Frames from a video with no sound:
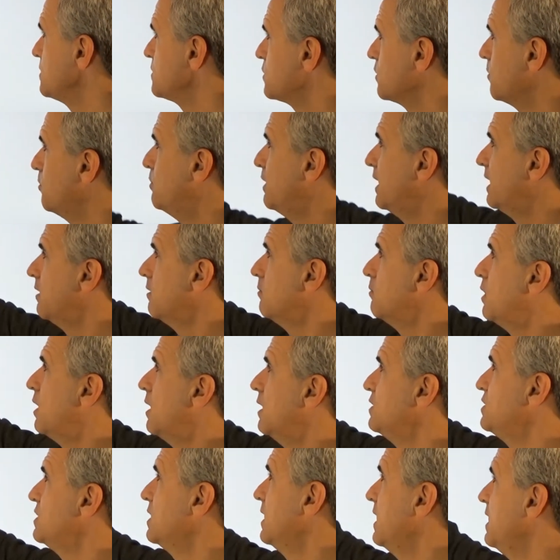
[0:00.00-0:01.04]
So better
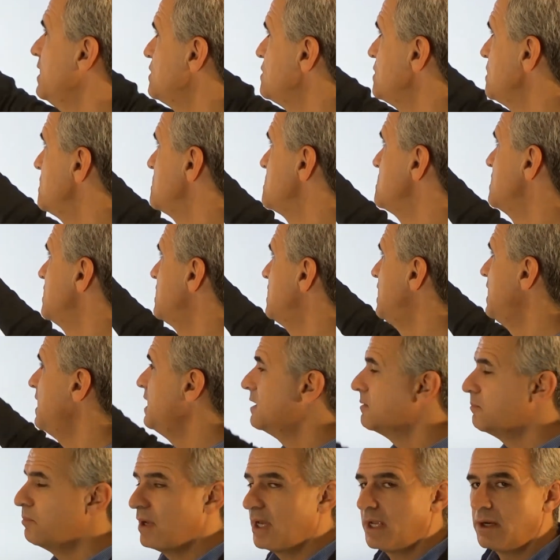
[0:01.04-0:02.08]
modulation is the key
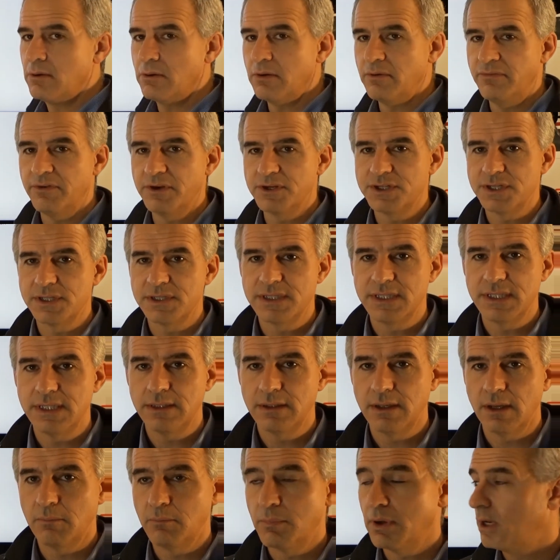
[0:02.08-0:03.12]
to better efficiency
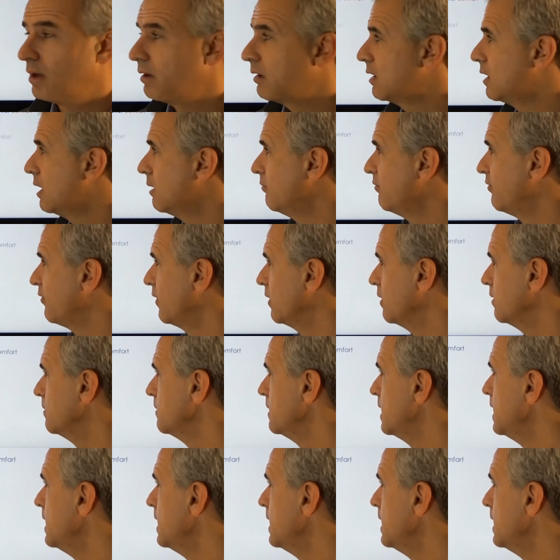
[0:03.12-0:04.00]
and better comfort.